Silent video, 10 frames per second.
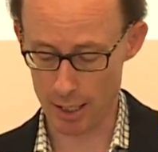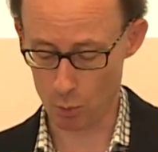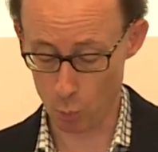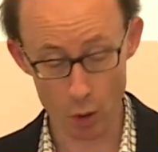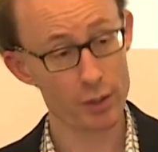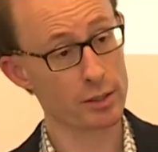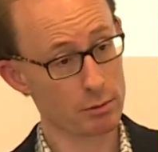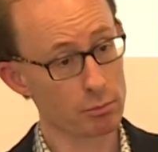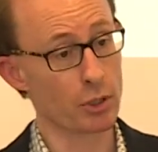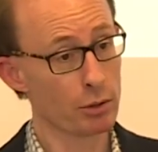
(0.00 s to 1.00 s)

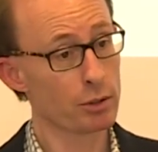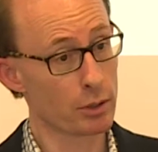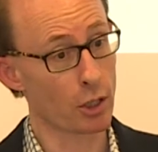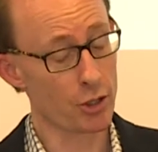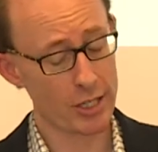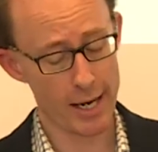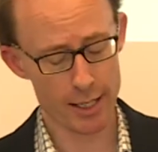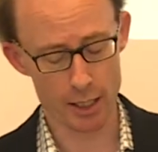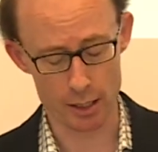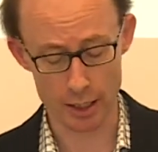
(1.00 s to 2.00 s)
was,
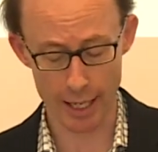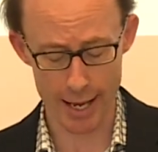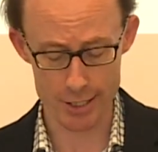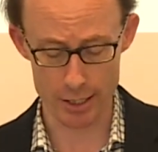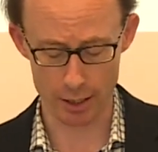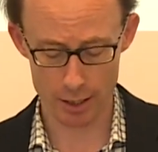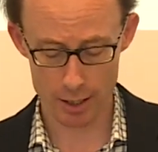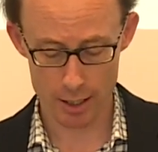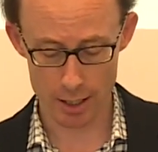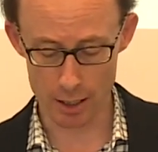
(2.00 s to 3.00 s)
negotiating and engaging
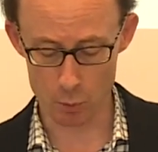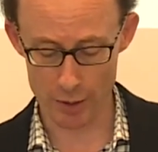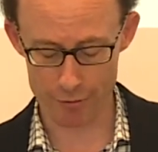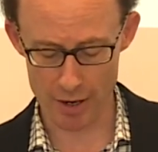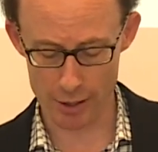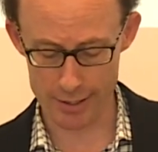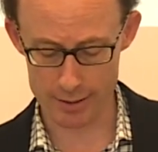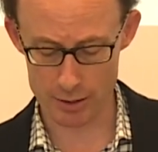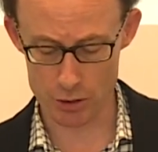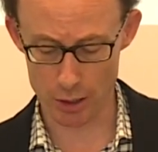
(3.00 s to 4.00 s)
with
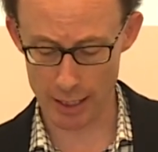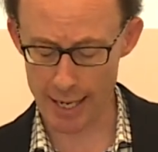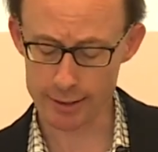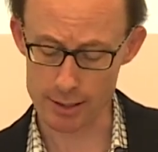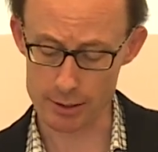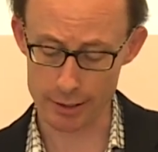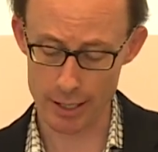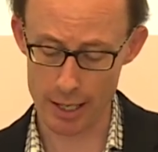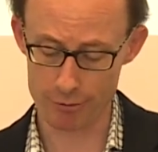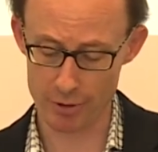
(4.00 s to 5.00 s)
various external actors
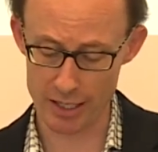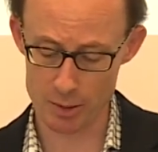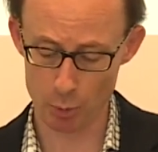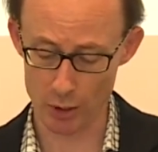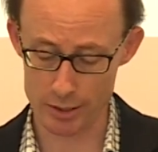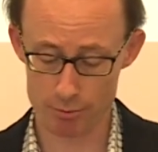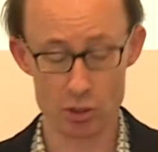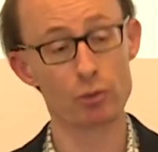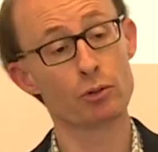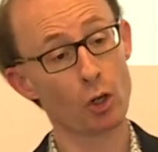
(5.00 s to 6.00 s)
at various points.
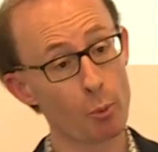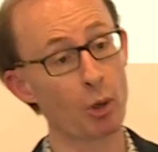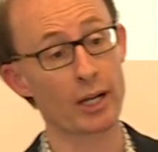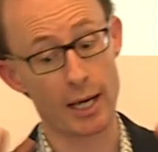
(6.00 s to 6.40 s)
So nobody,